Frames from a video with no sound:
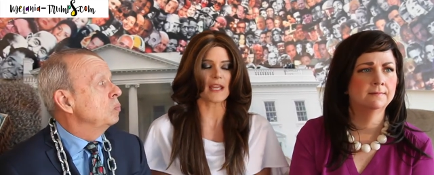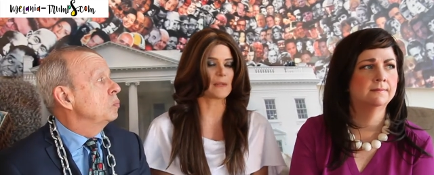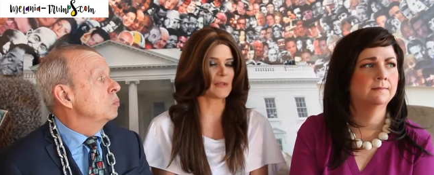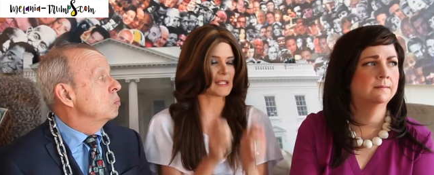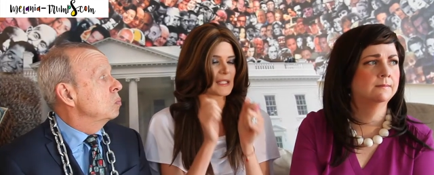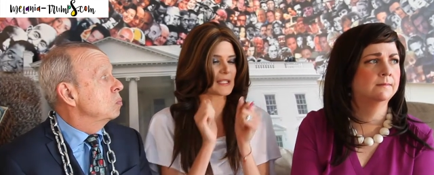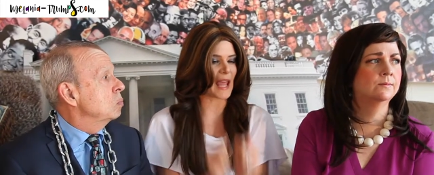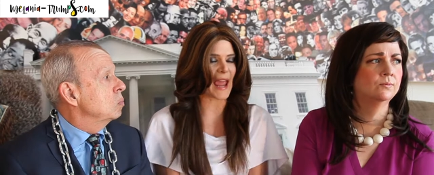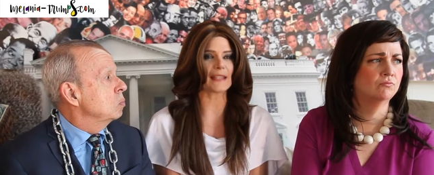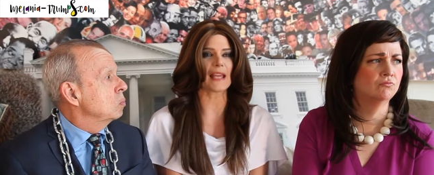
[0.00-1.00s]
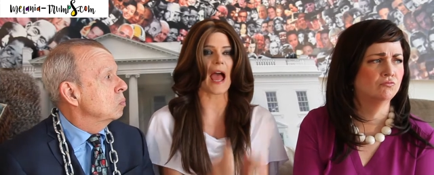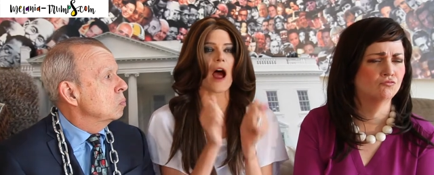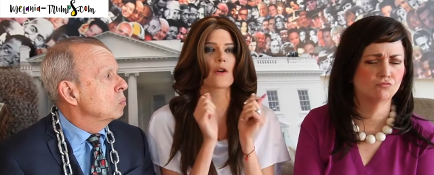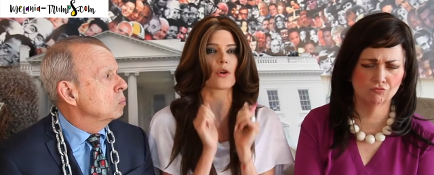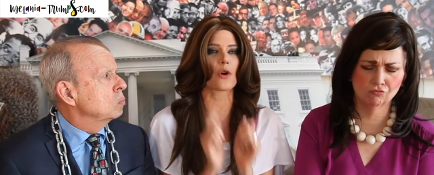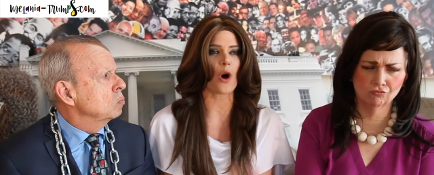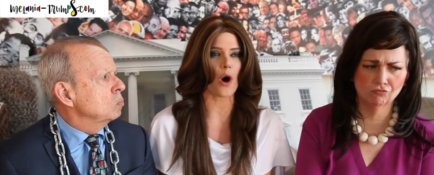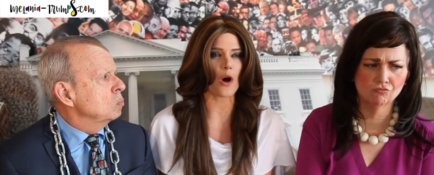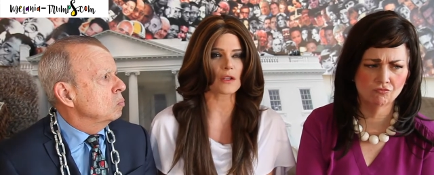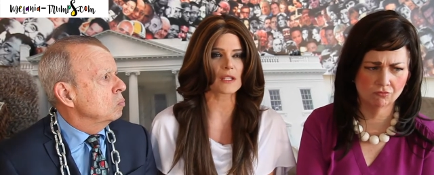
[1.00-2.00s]
Speaker 1: is we state our
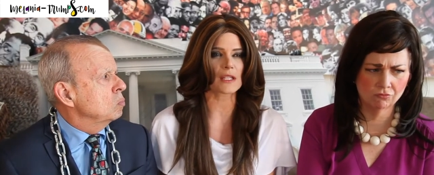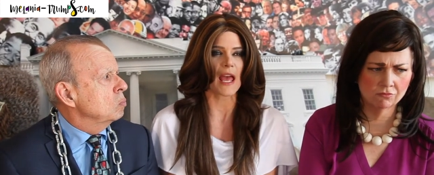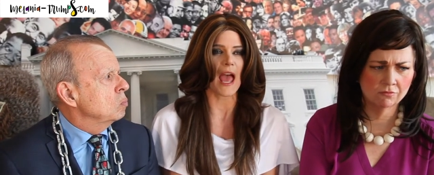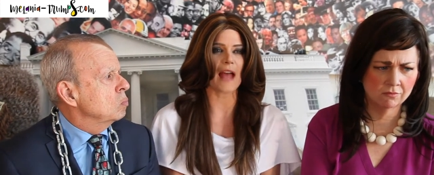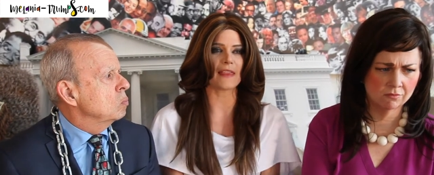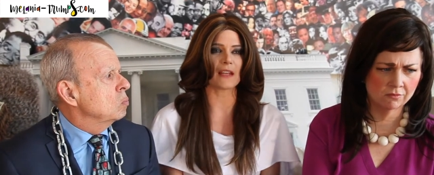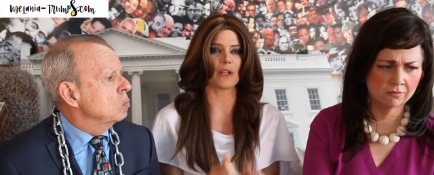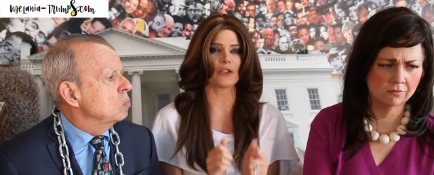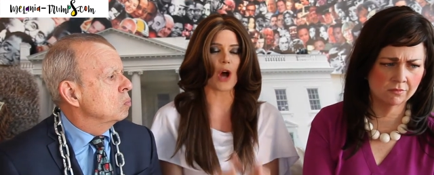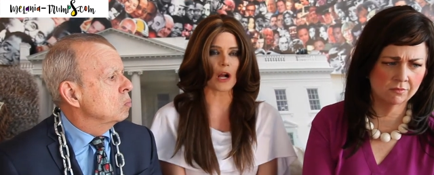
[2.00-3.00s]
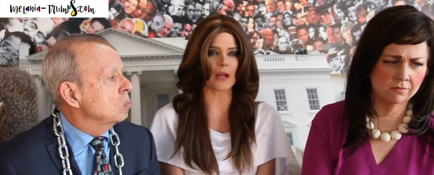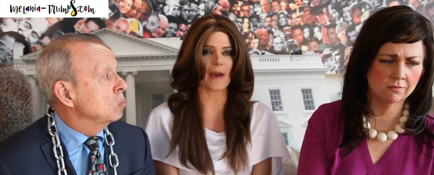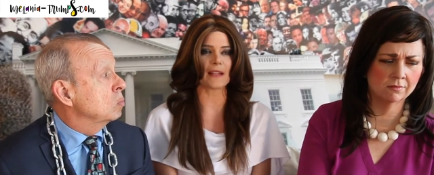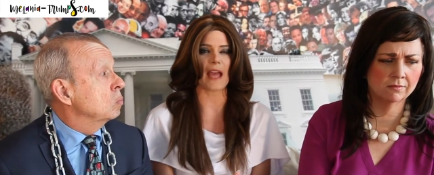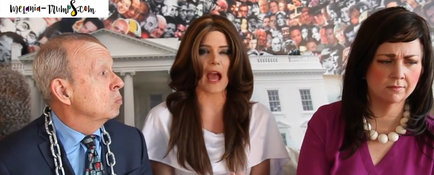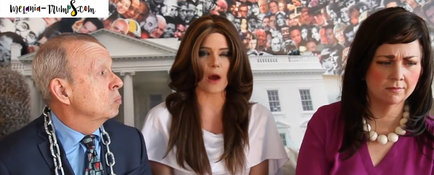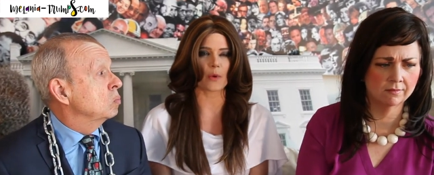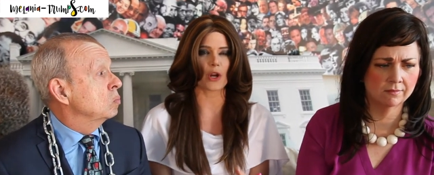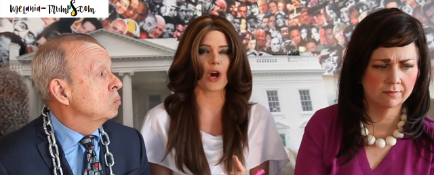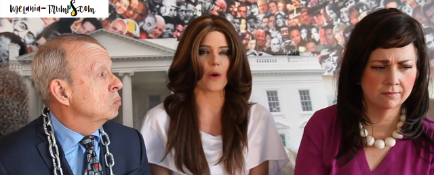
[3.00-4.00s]
goals and then we talk about how
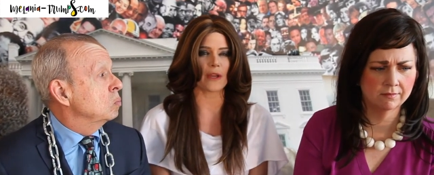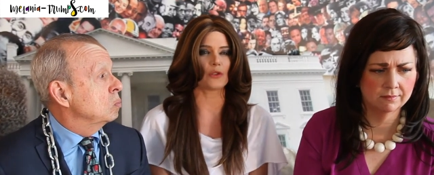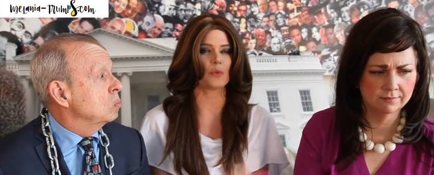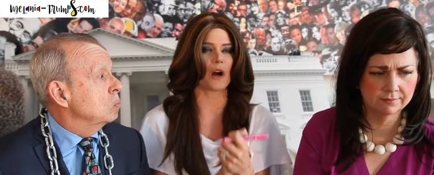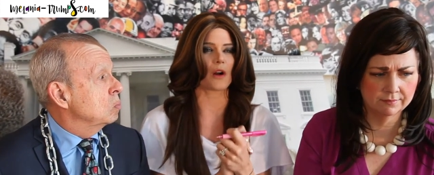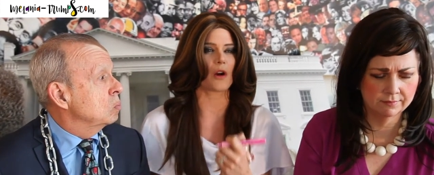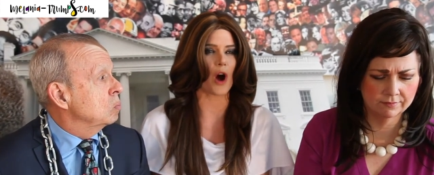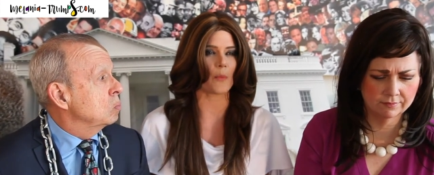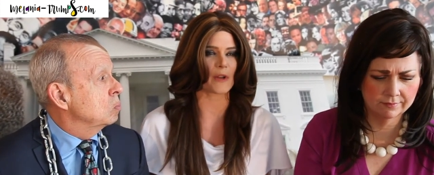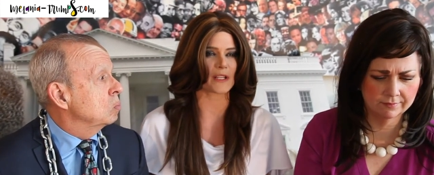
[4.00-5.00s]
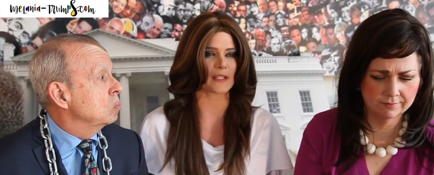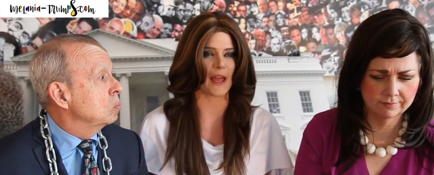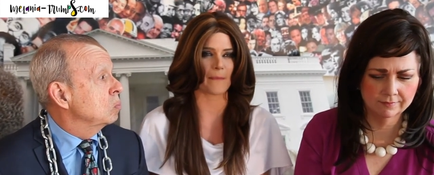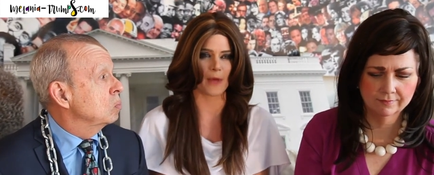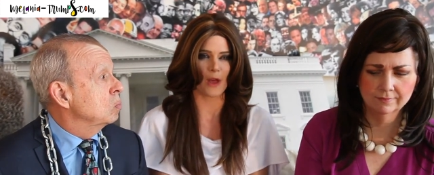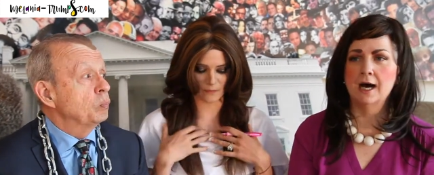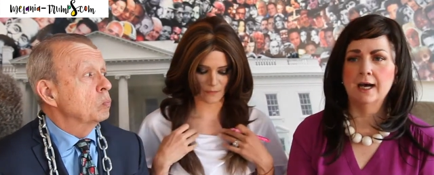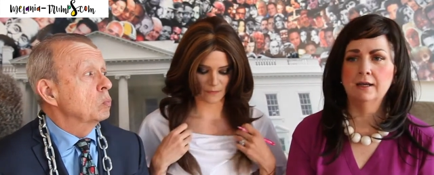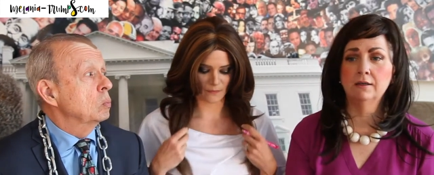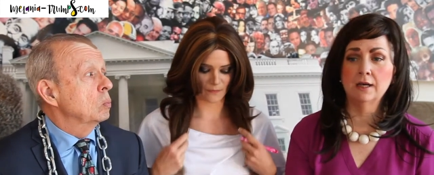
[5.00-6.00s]
we're going to accomplish them.
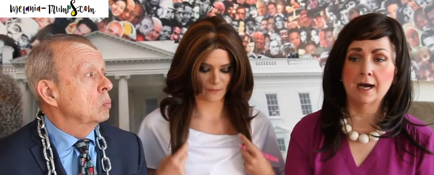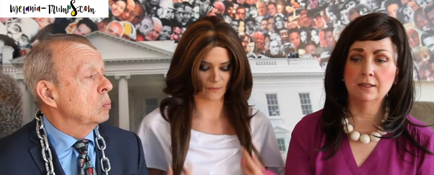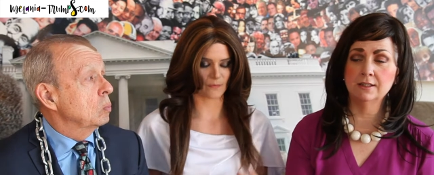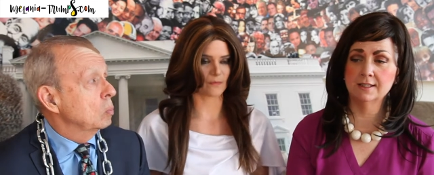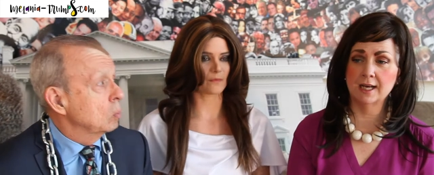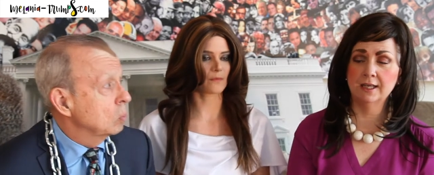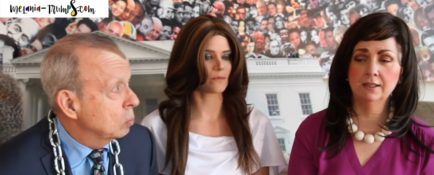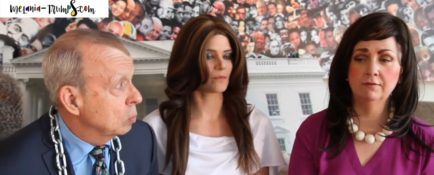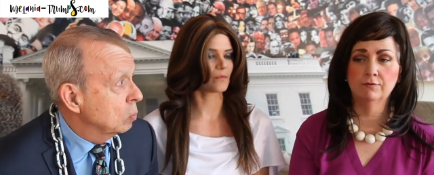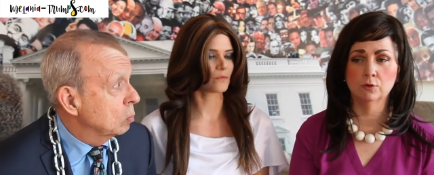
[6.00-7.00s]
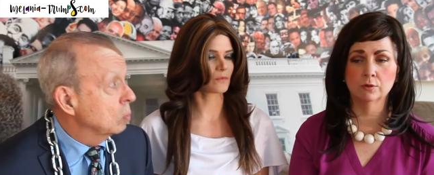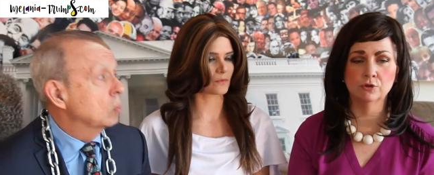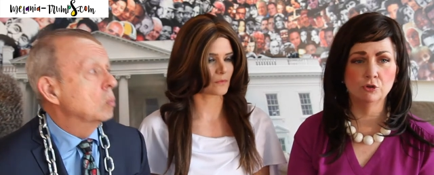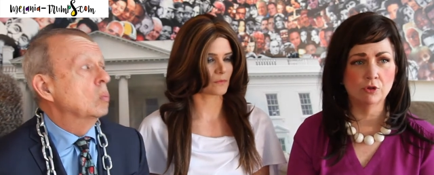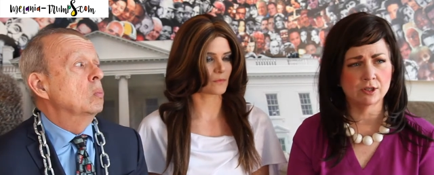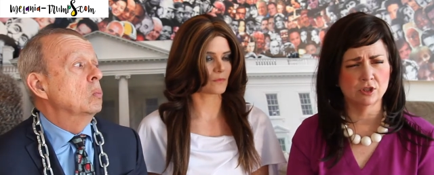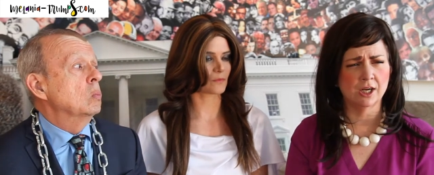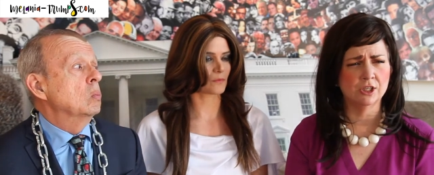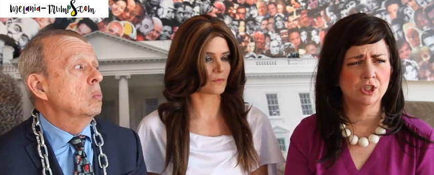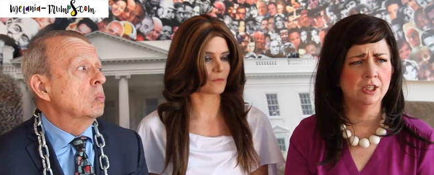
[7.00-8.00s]
Speaker 2: I, I decided for two thousand
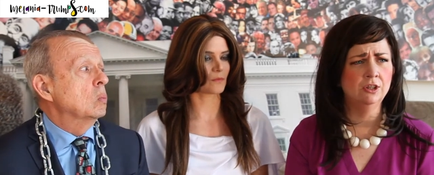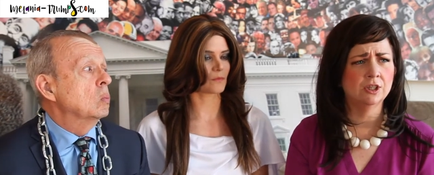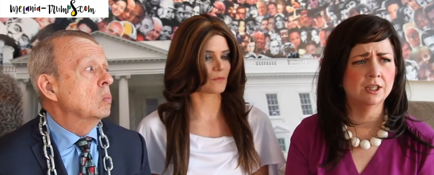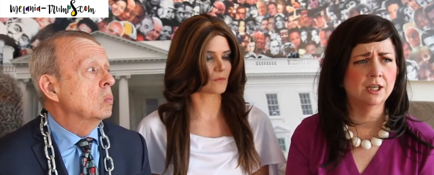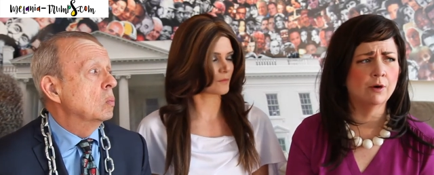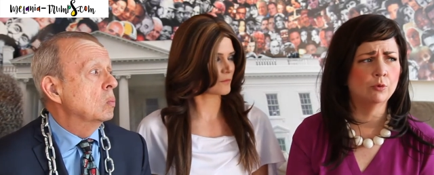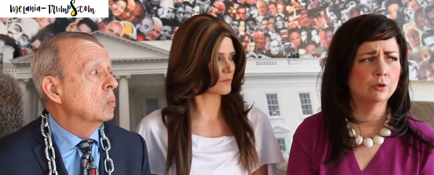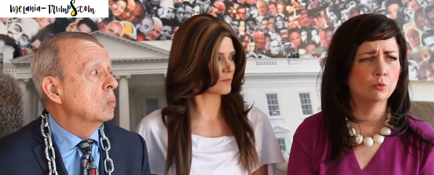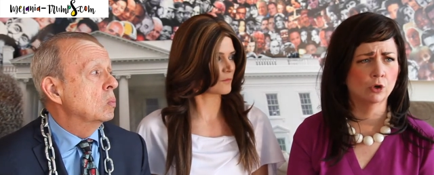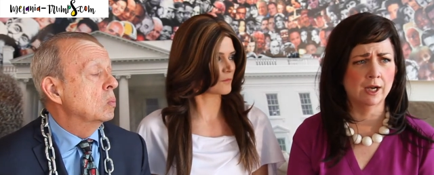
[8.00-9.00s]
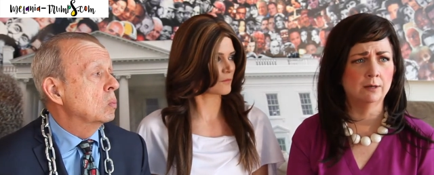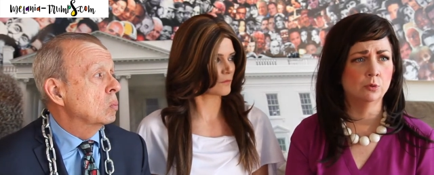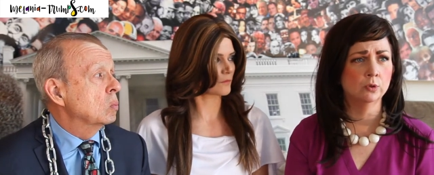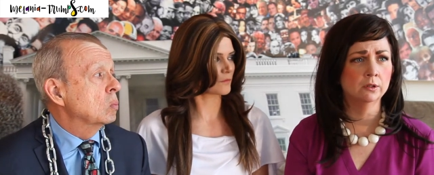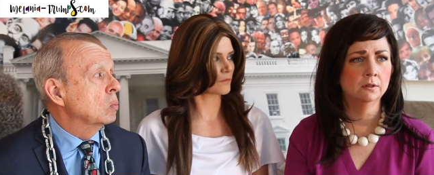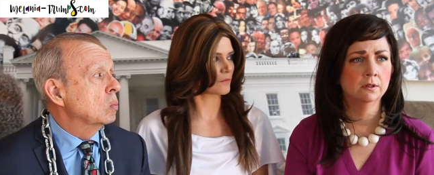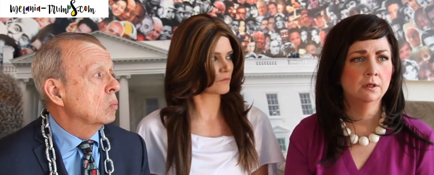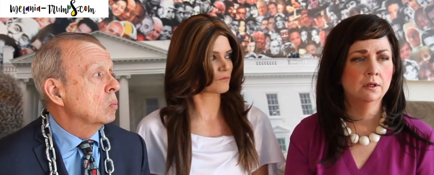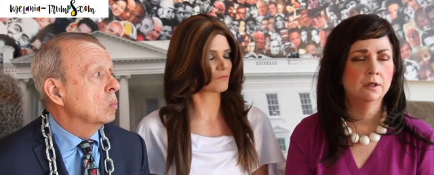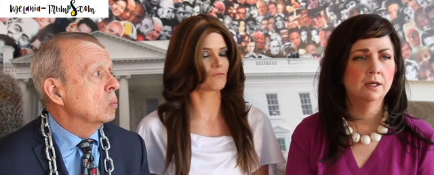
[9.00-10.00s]
nineteen that I would work out more.
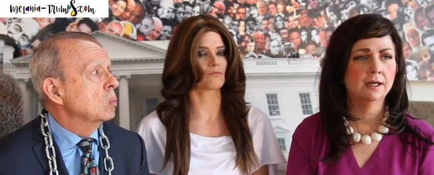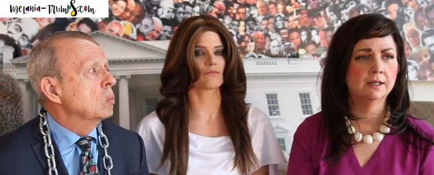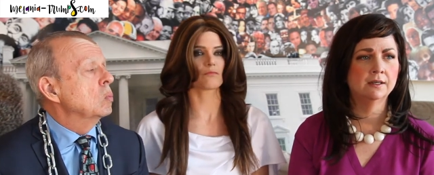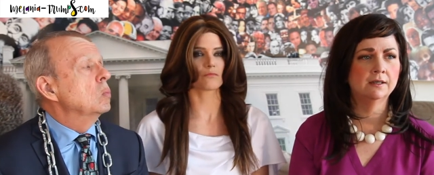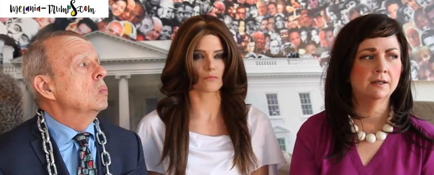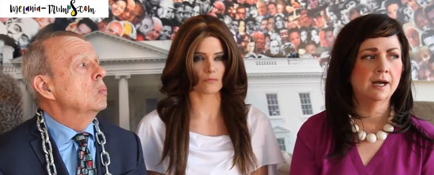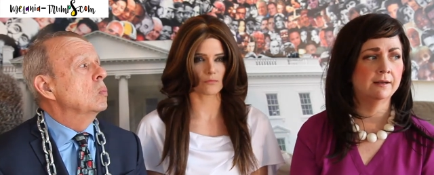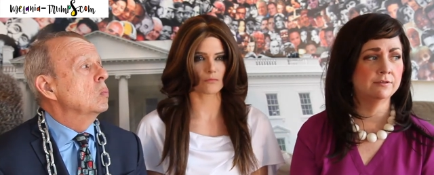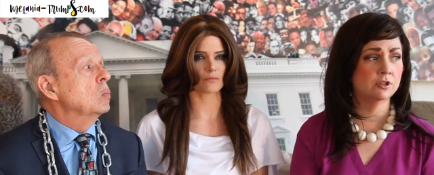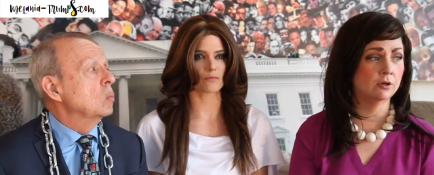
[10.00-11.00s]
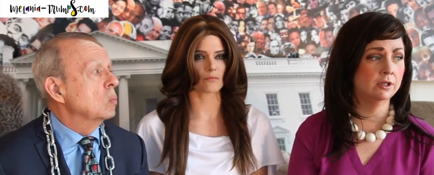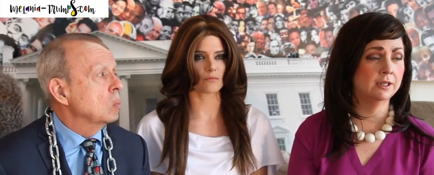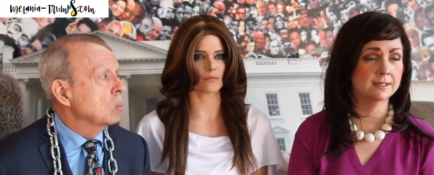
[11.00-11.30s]
Uh, I have started a